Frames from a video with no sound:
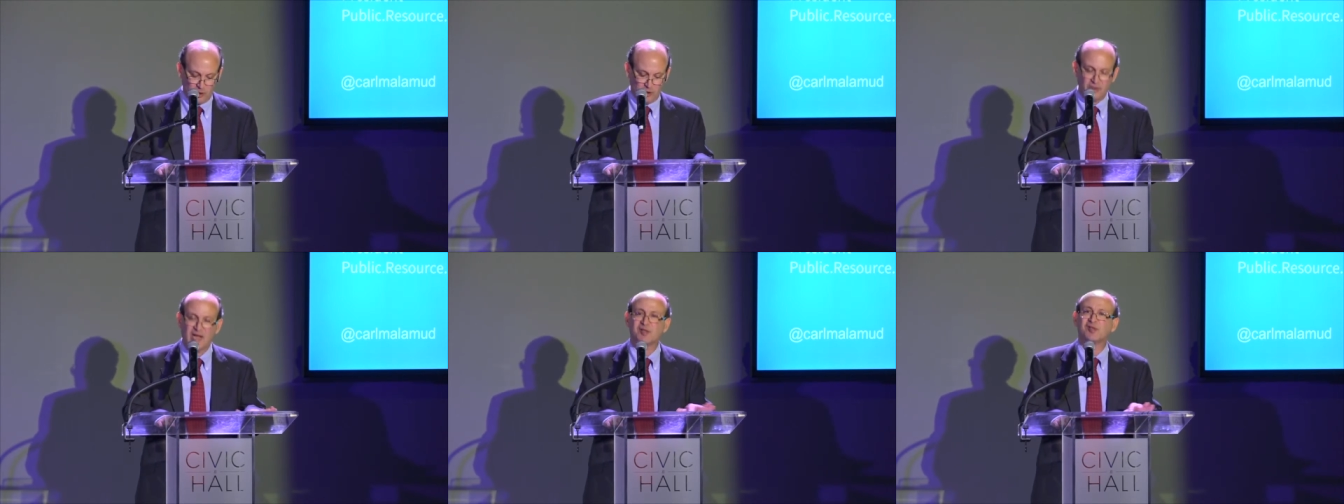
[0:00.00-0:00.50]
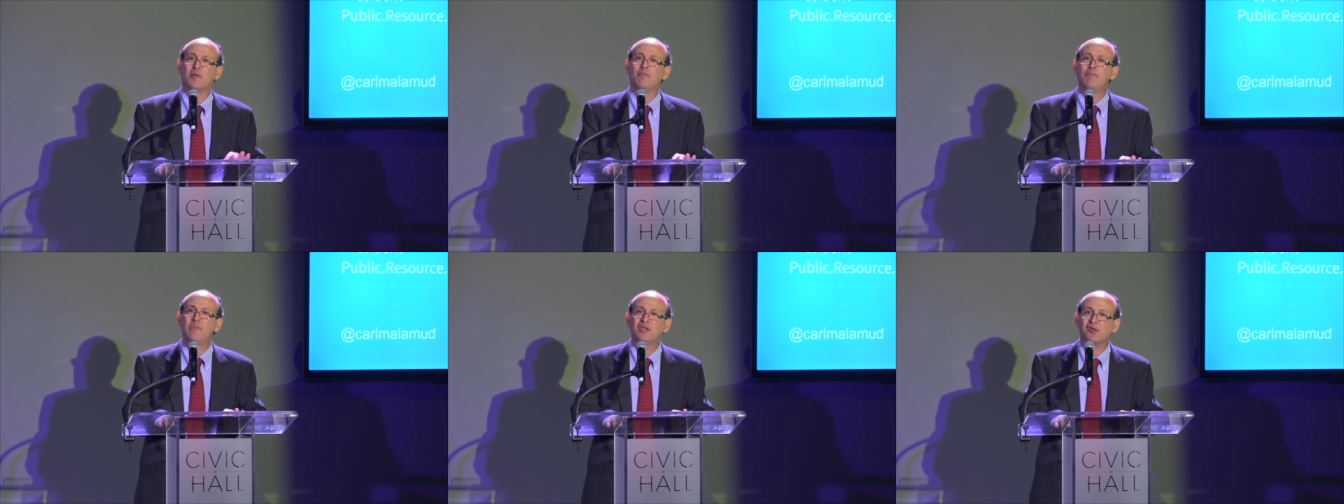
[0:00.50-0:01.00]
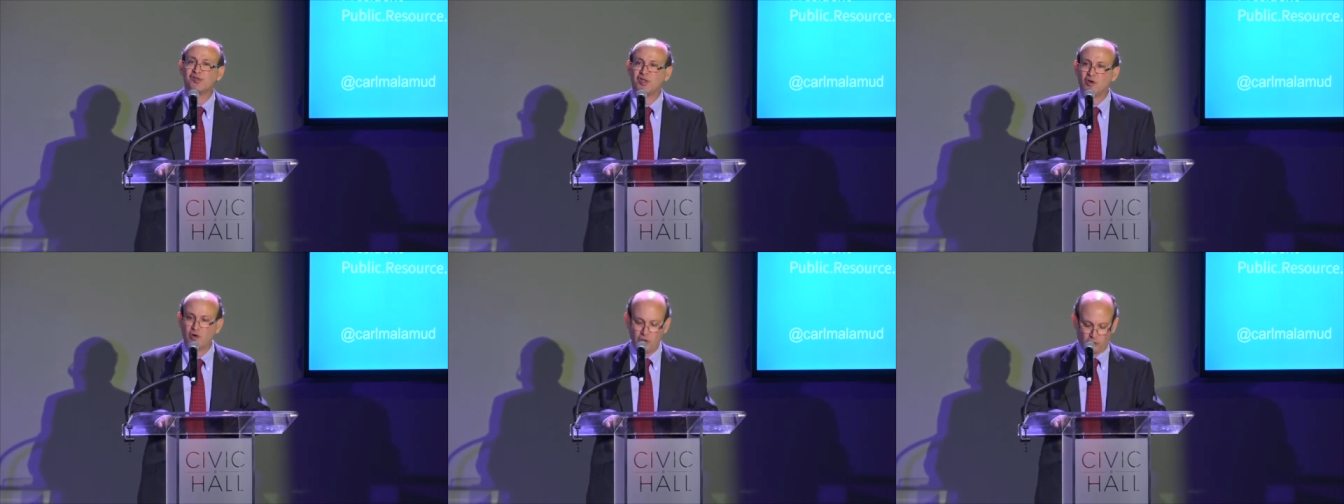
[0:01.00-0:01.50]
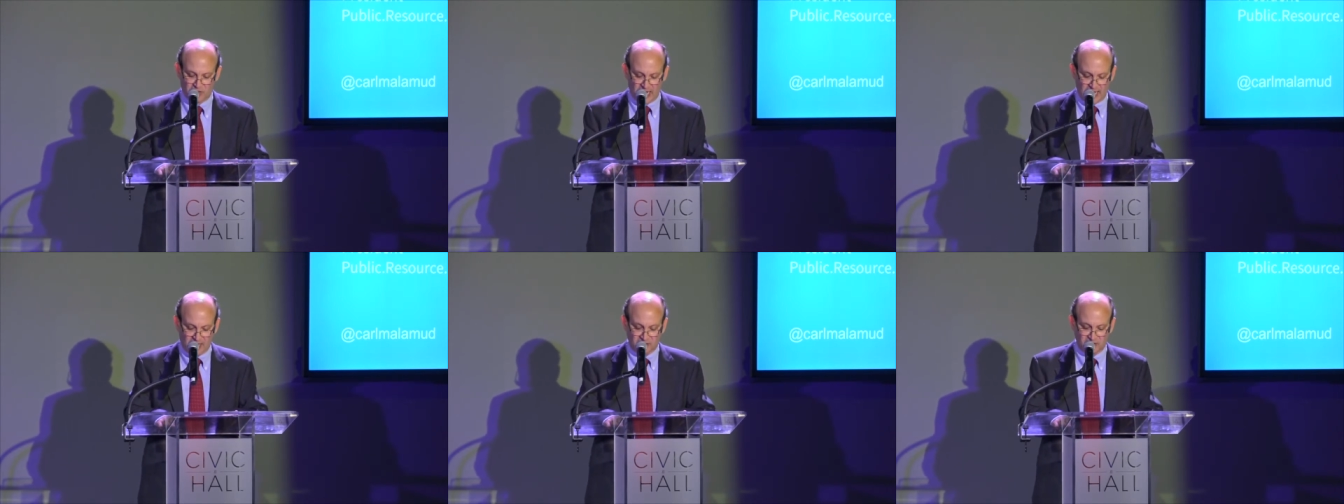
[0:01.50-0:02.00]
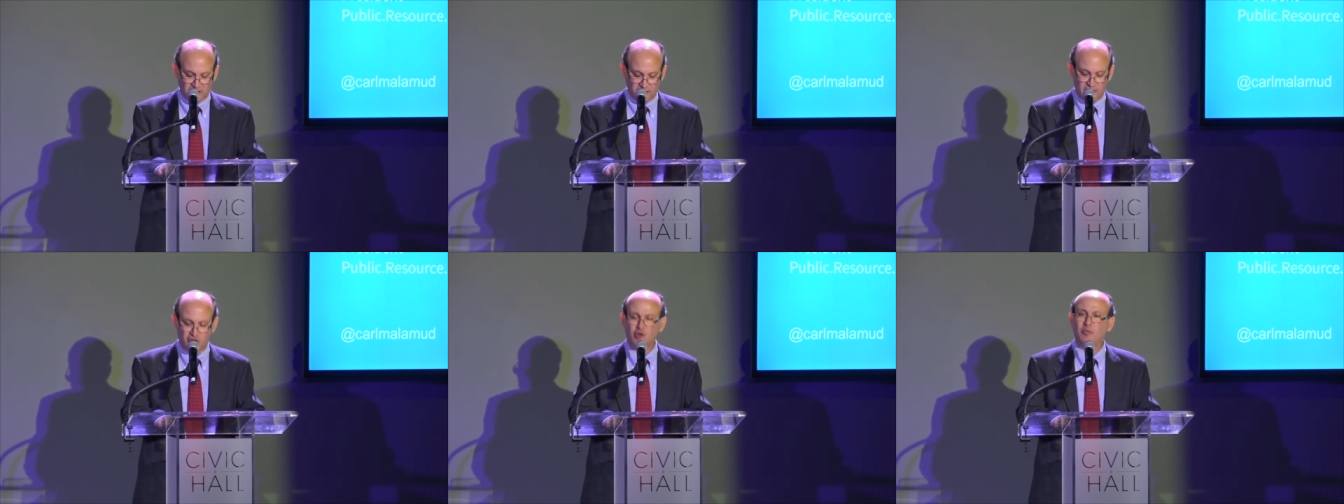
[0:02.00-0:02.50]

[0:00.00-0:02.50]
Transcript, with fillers: not some ministerial task that should